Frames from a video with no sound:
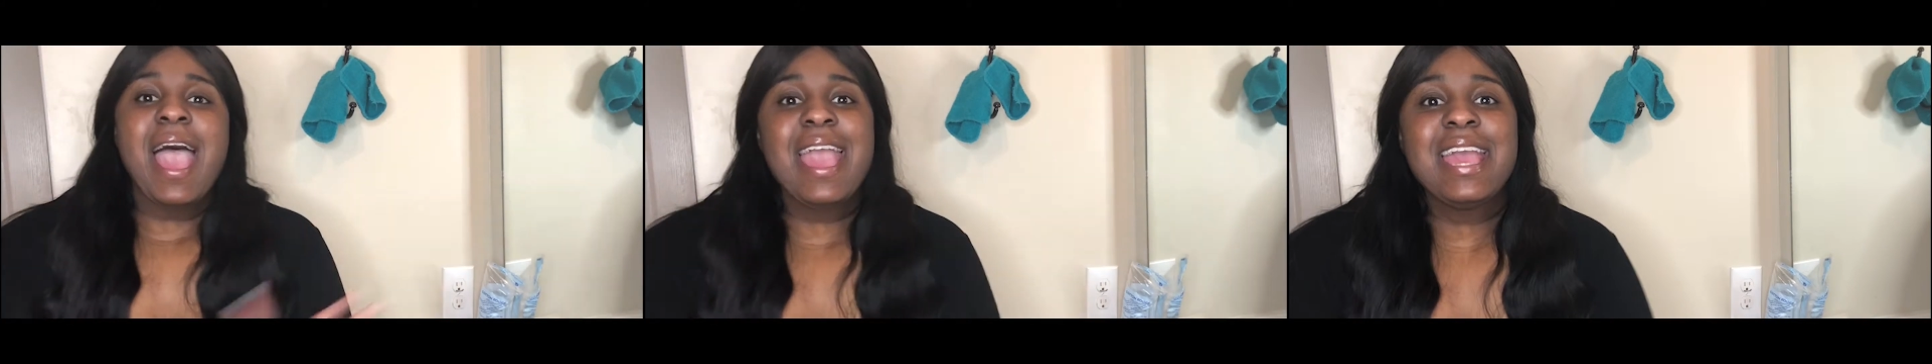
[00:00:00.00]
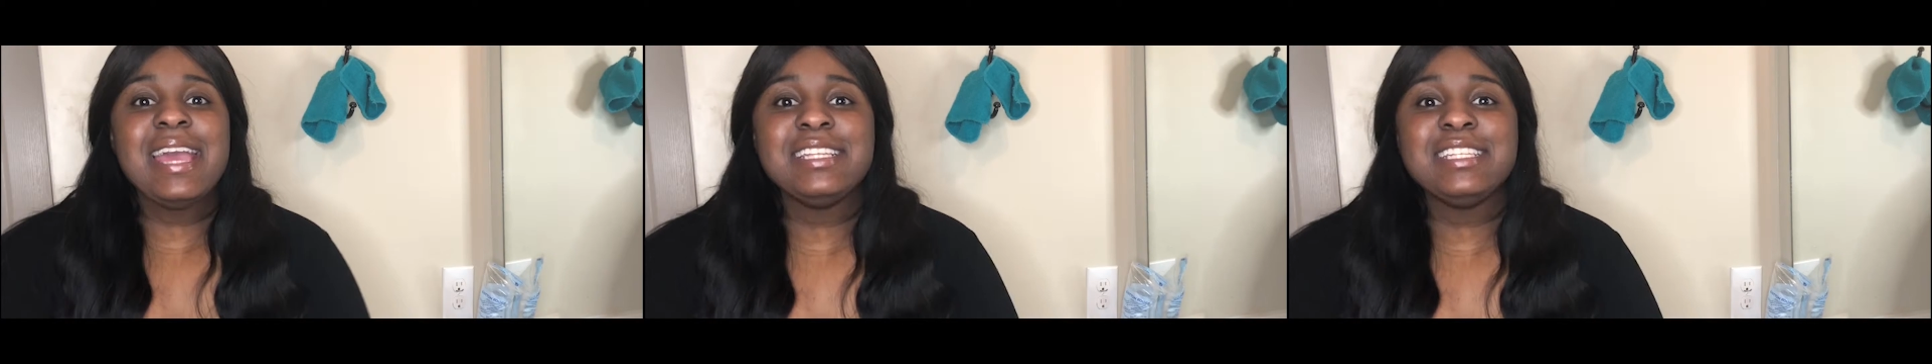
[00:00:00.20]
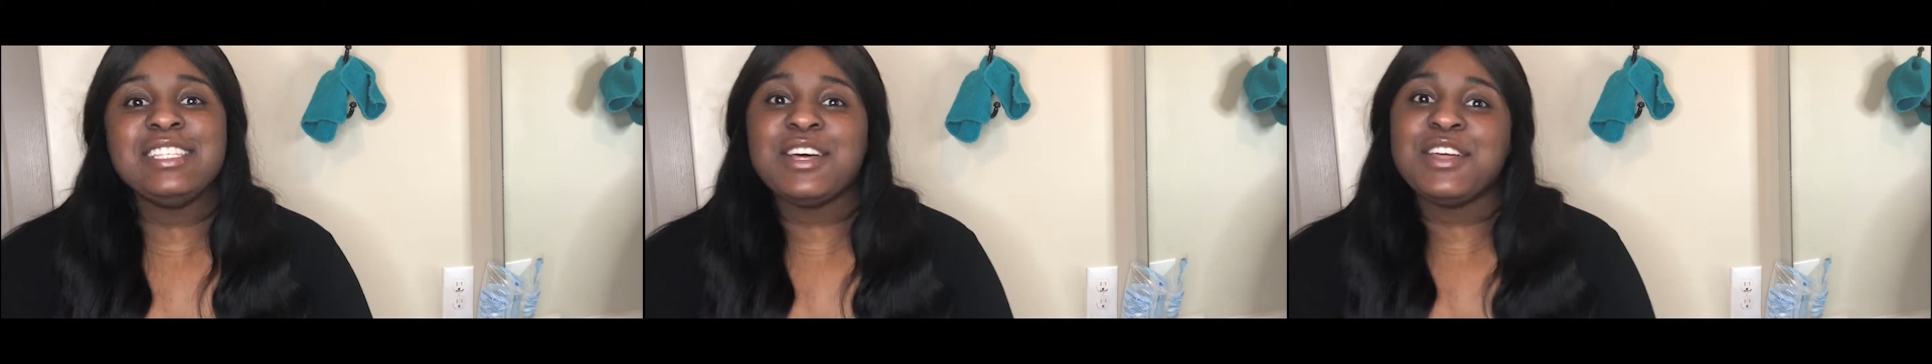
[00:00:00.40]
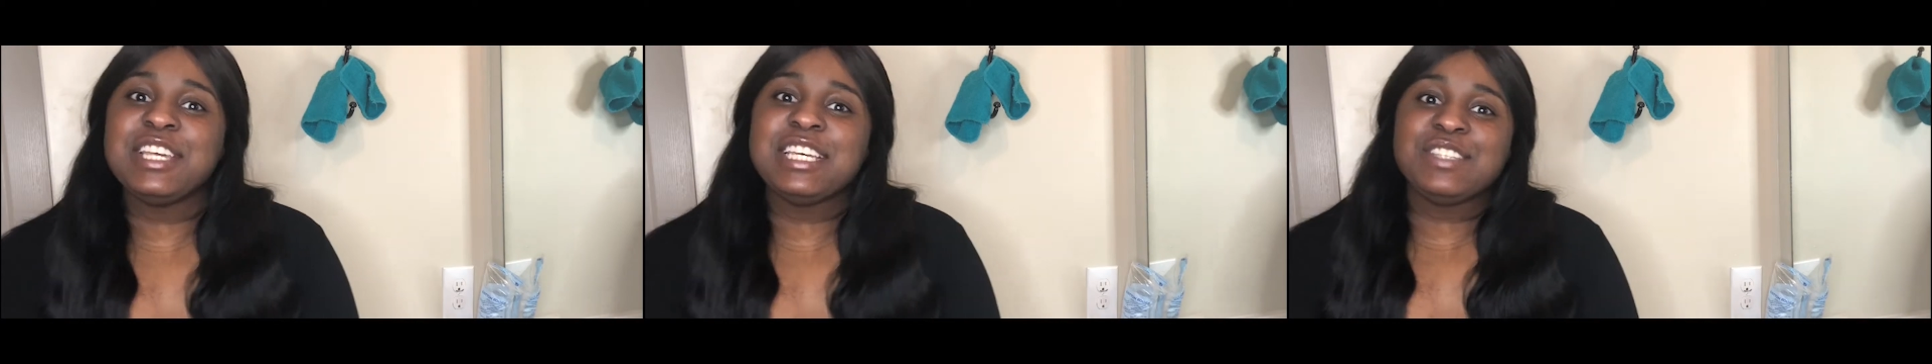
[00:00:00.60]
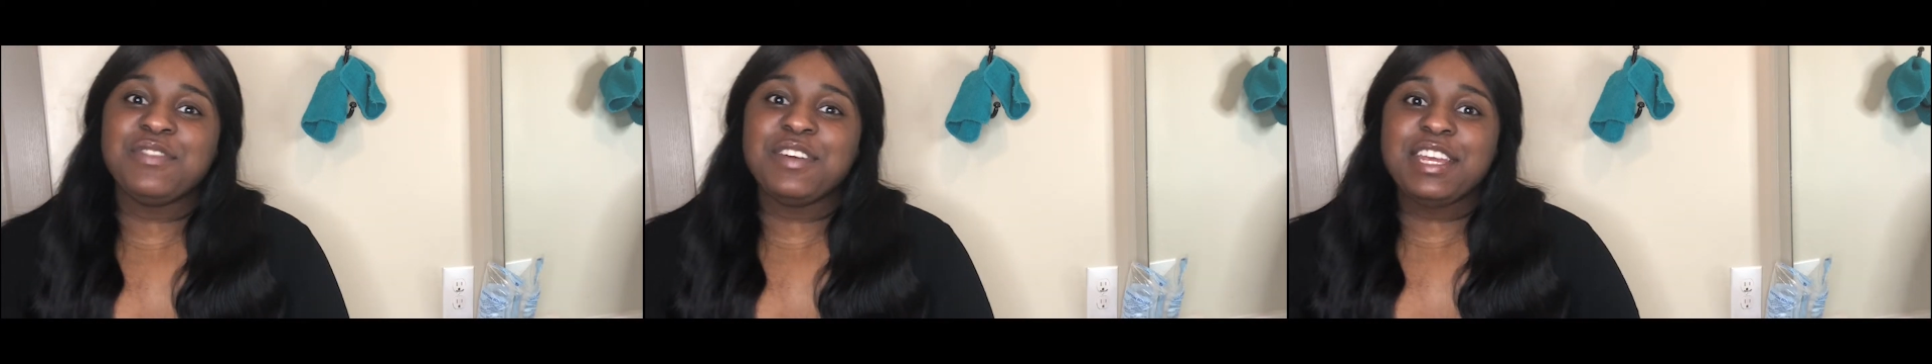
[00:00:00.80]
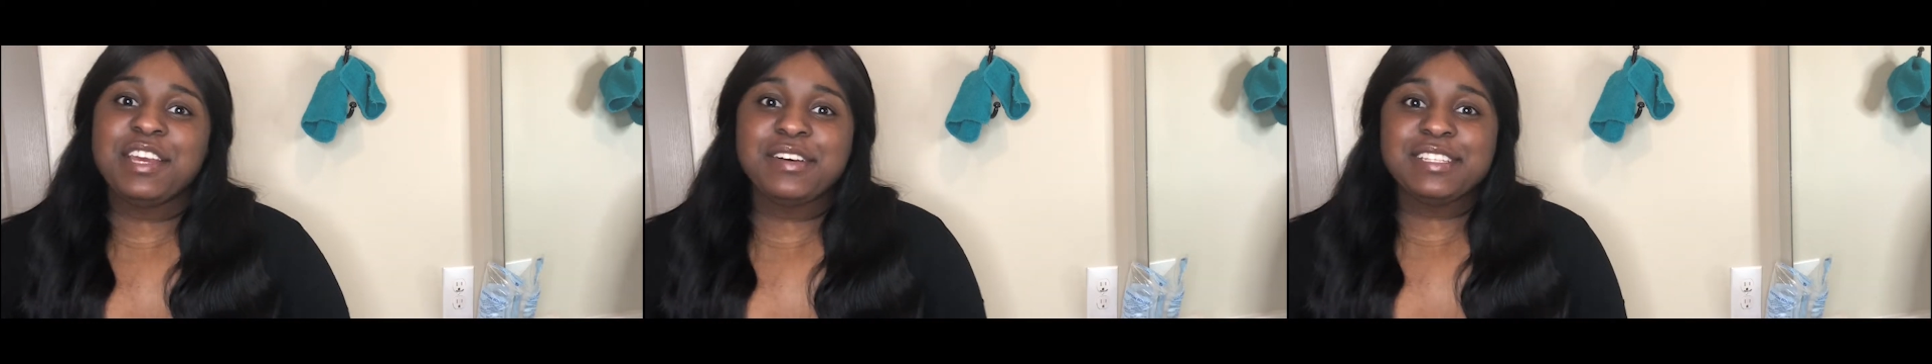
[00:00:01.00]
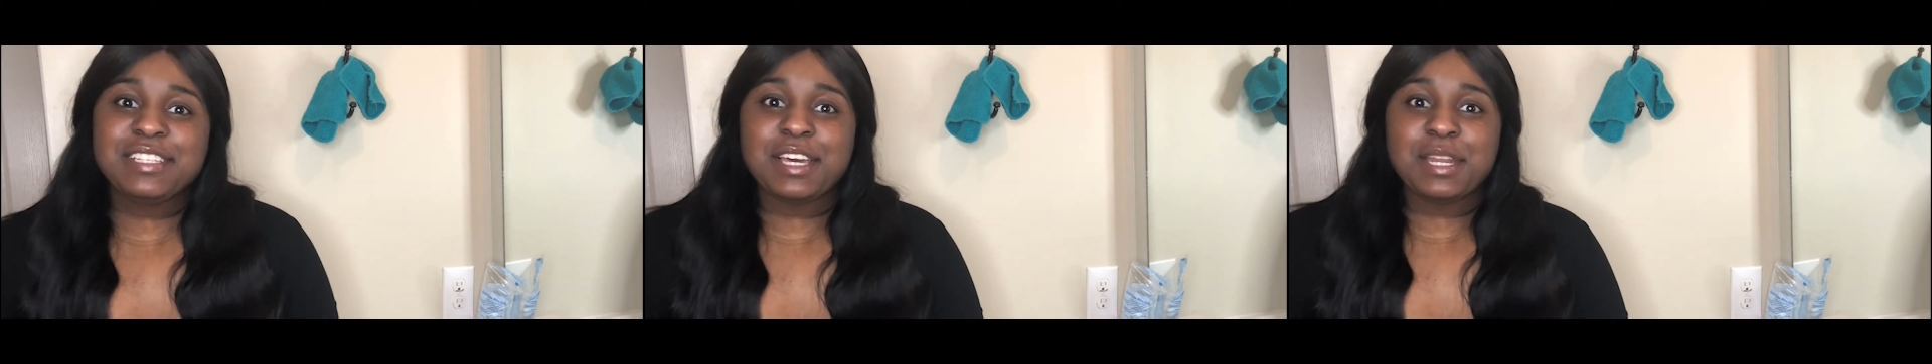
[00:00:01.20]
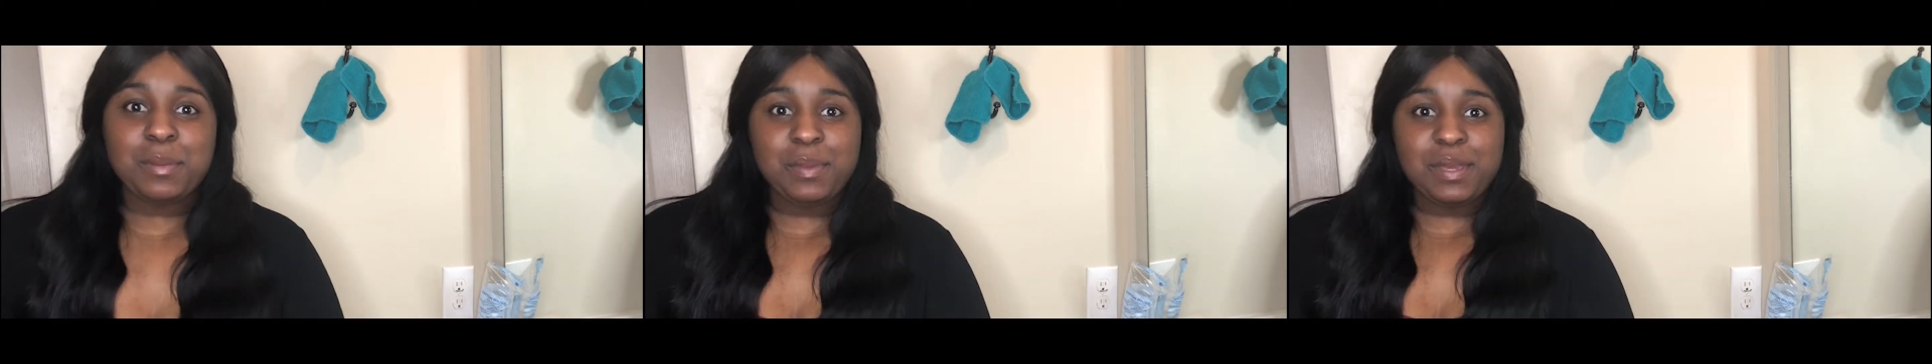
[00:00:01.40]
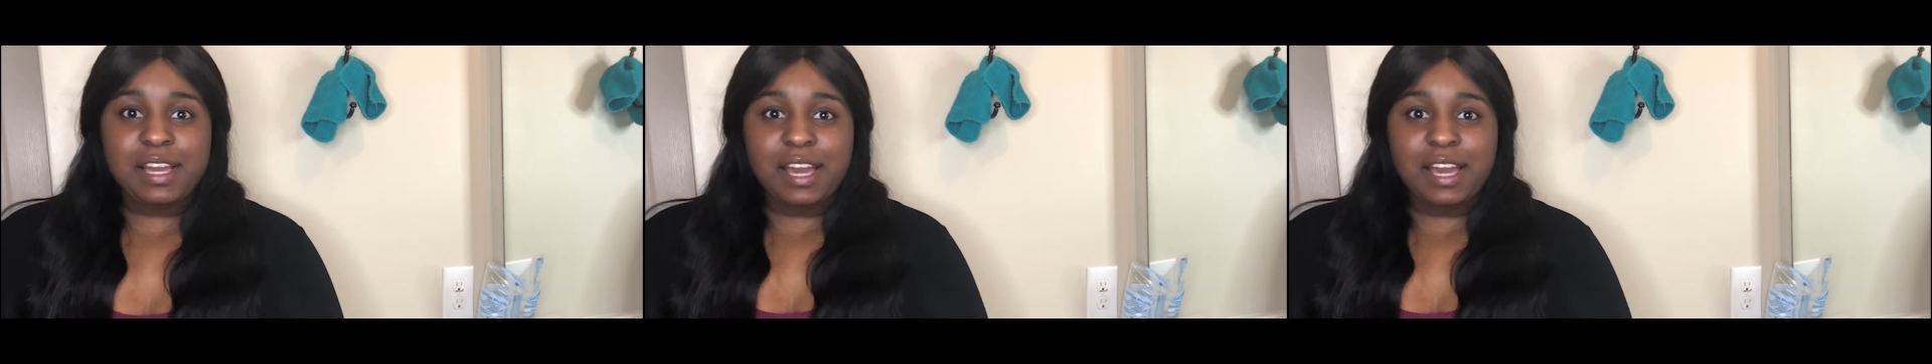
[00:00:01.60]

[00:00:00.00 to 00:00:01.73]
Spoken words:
And so this video is going to be